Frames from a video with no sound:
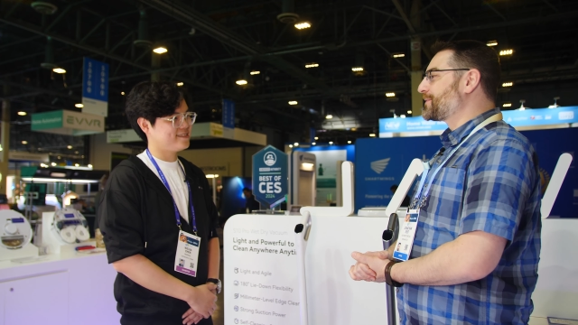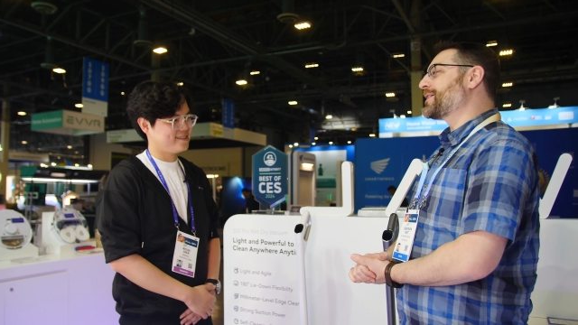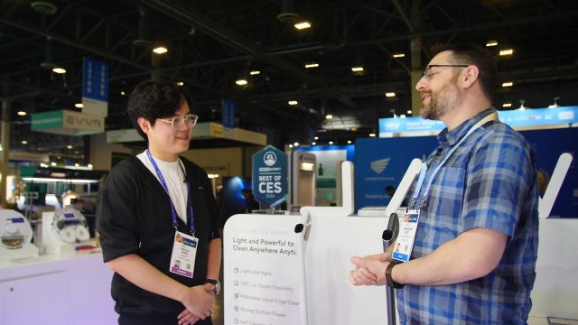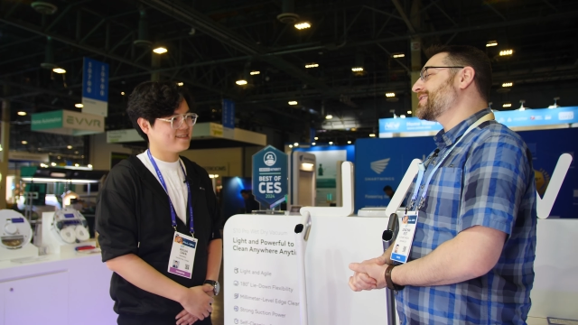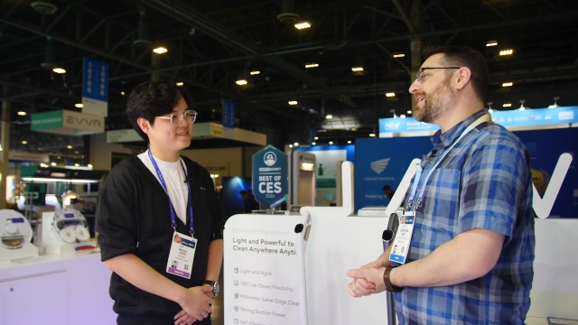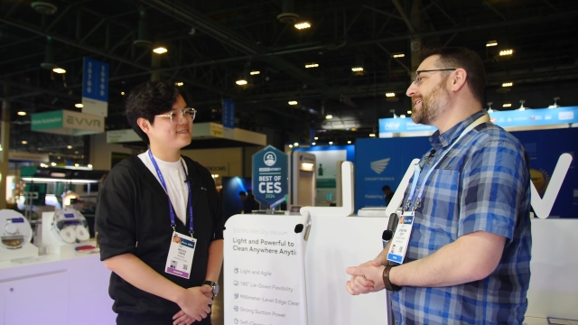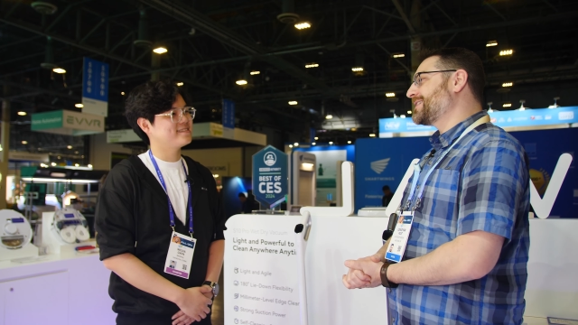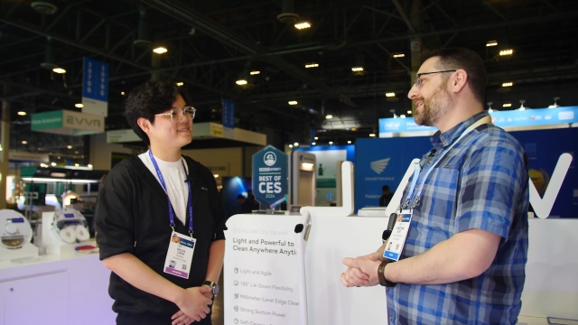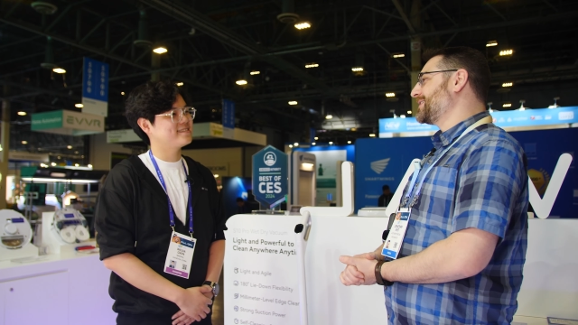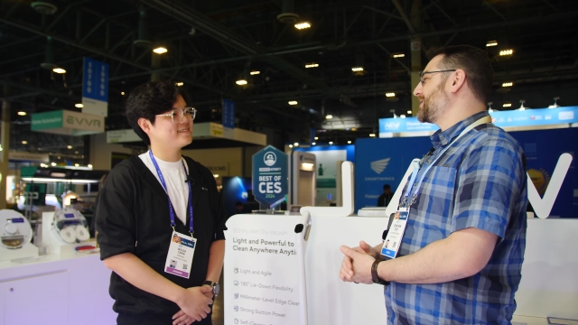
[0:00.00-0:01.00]
Speaker 1: very excited
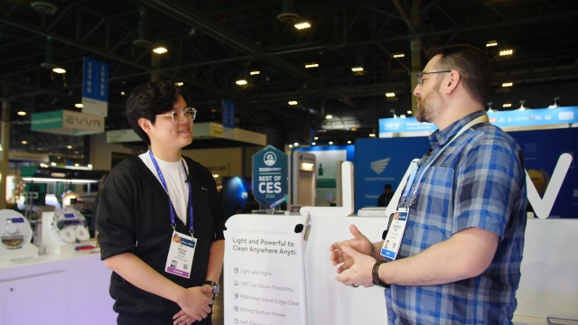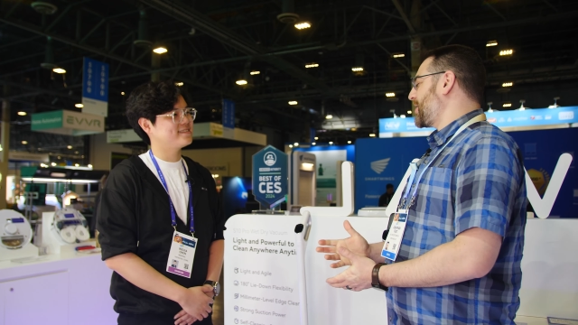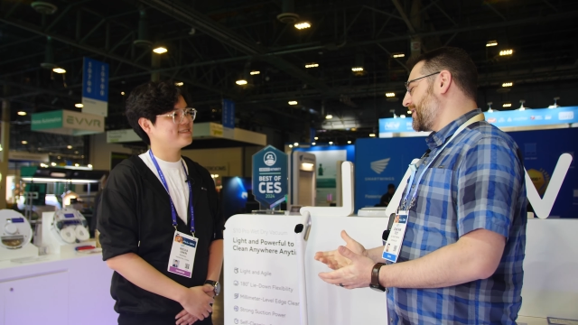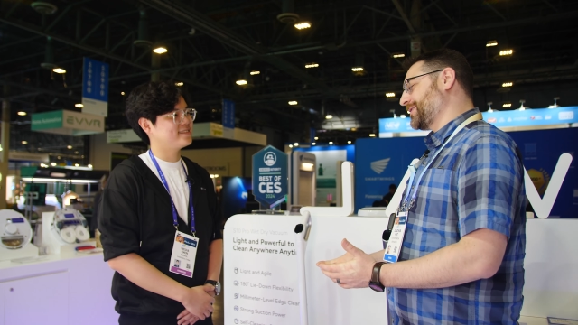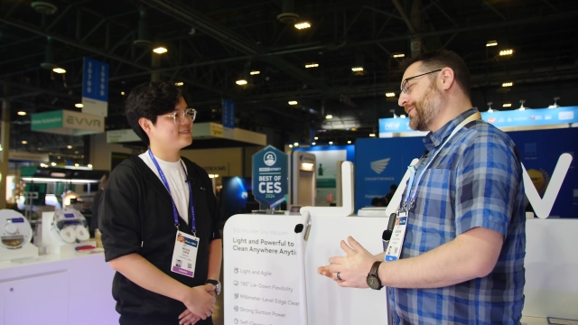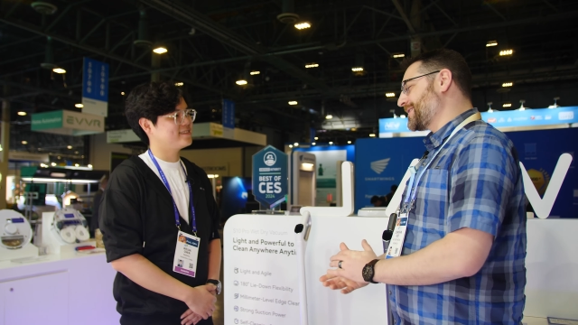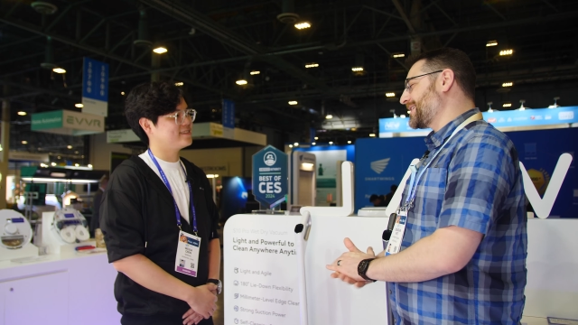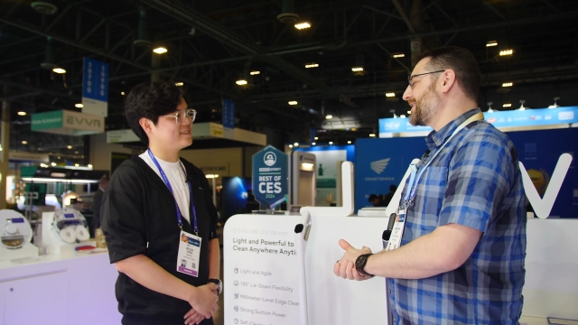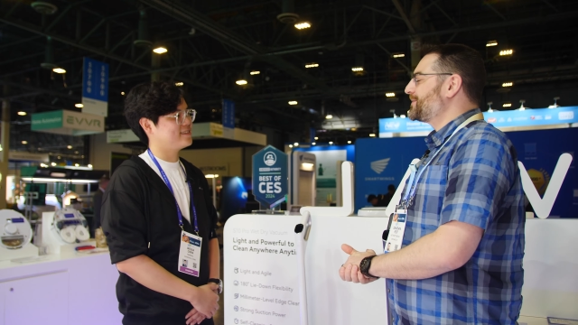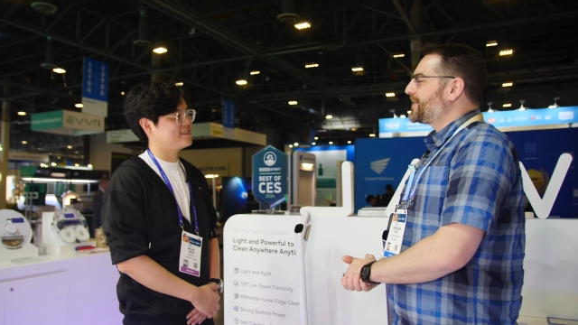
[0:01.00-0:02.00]
to, to check out the rest of
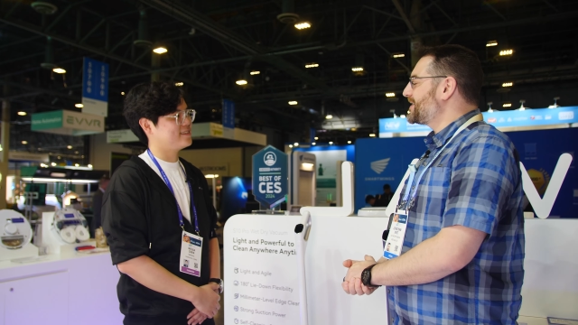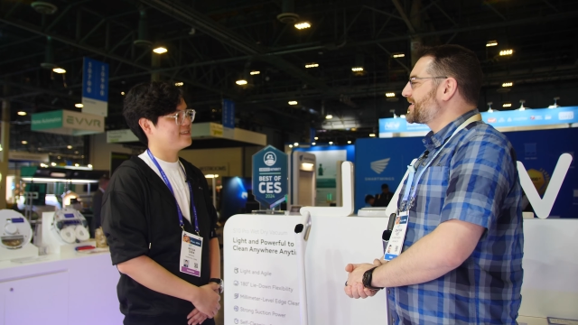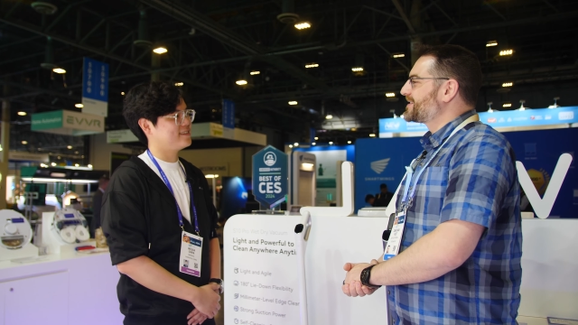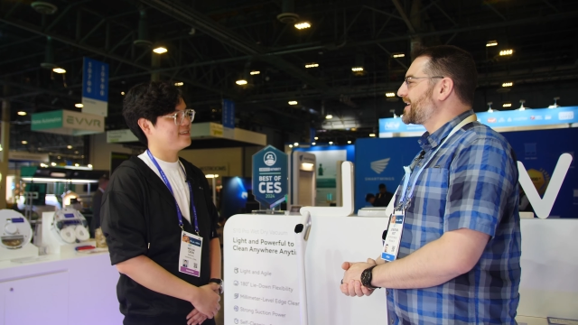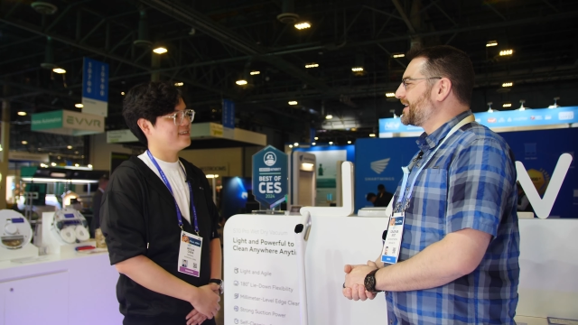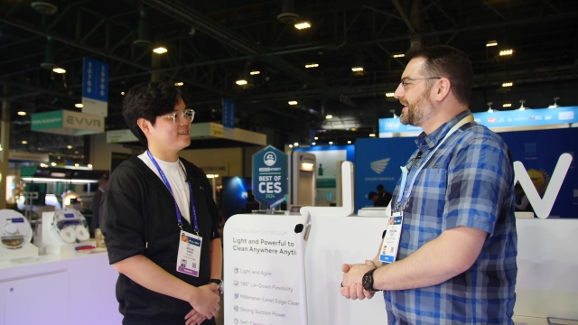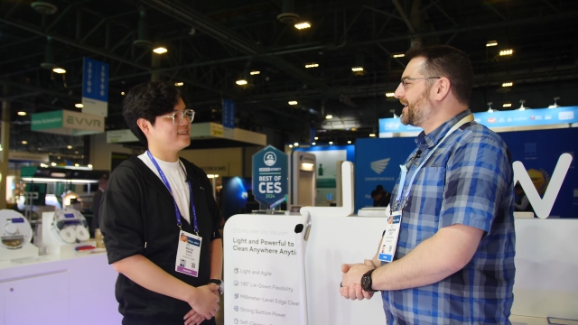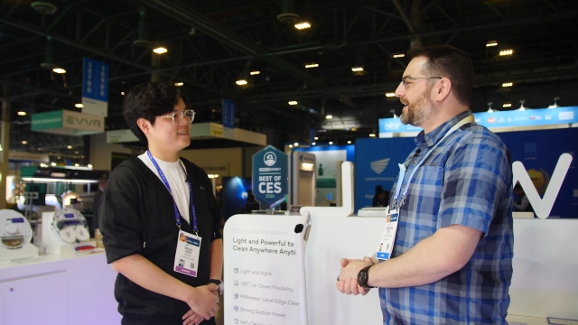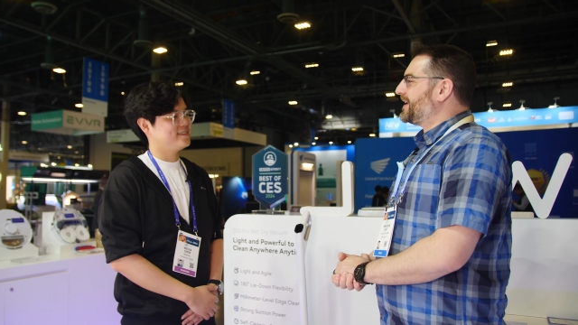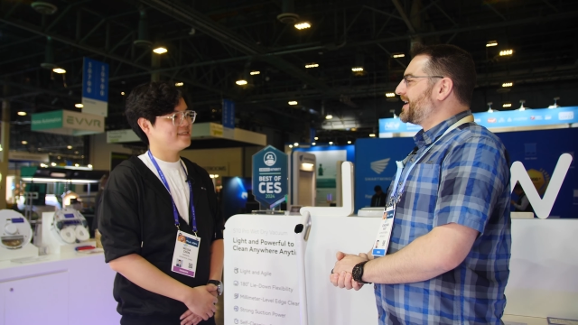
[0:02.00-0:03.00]
the devices that
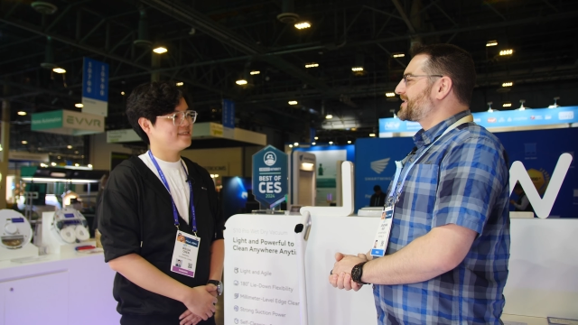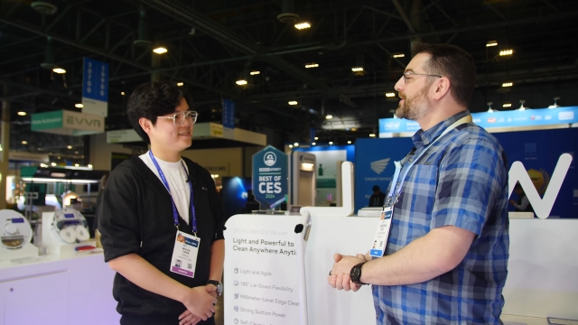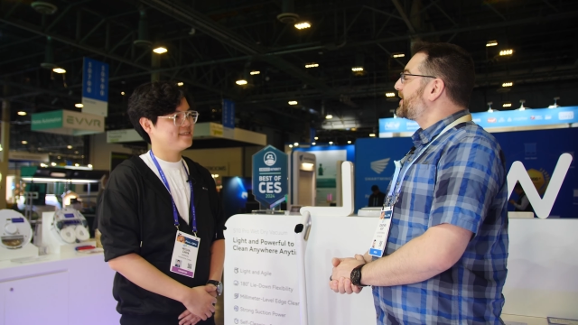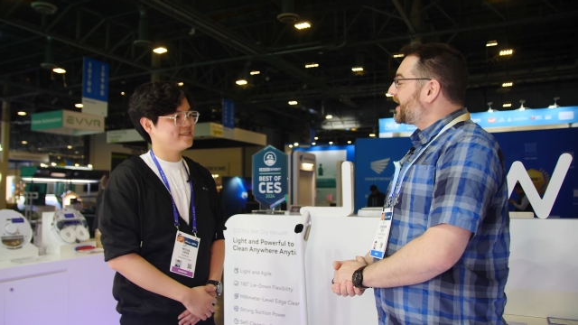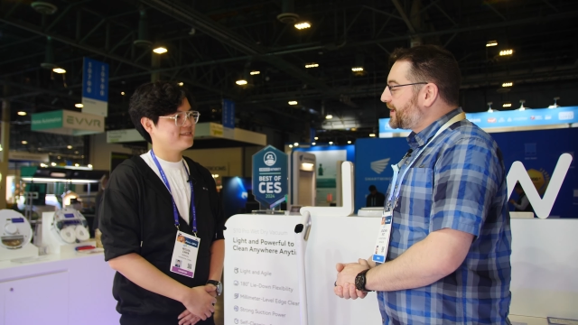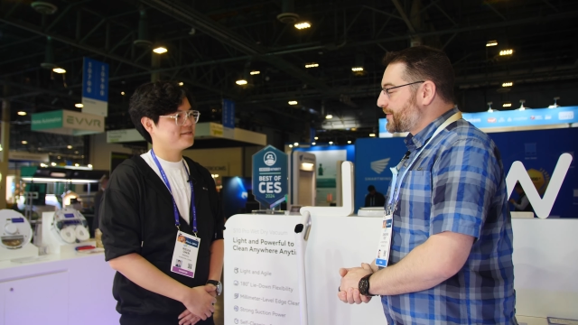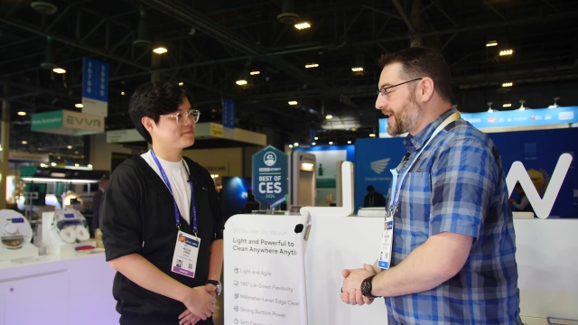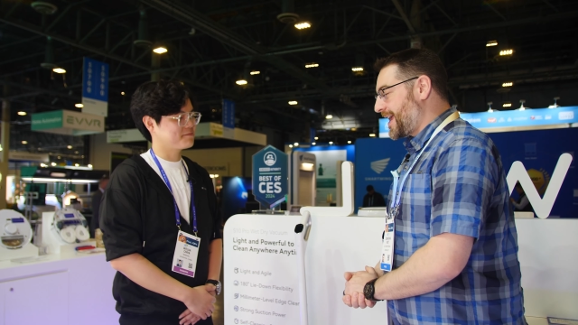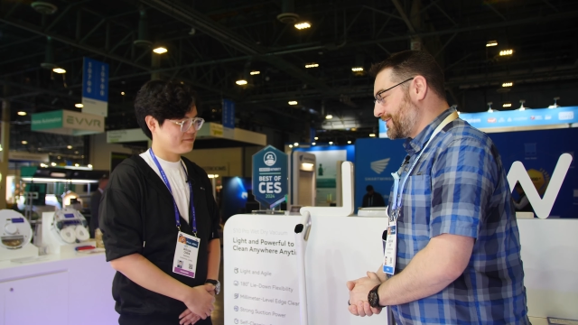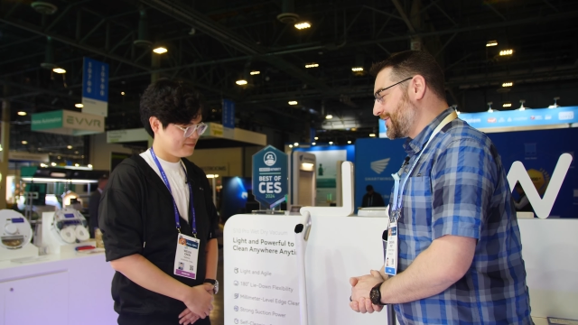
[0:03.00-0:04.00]
uh, so thank you
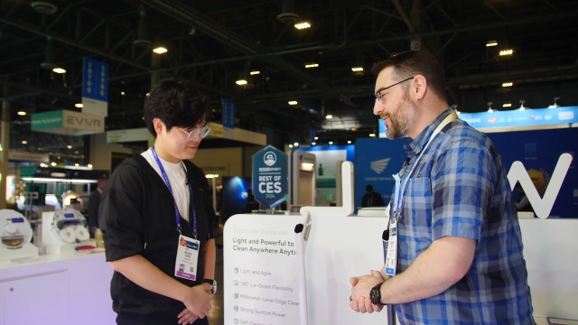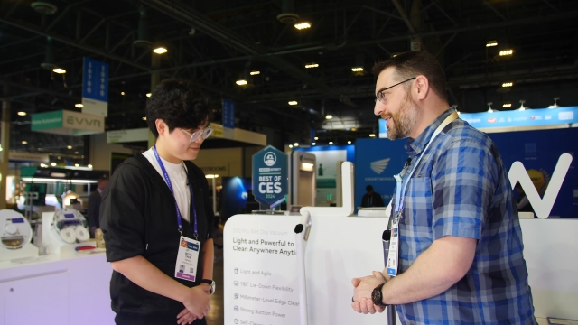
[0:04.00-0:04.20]
again, VJ.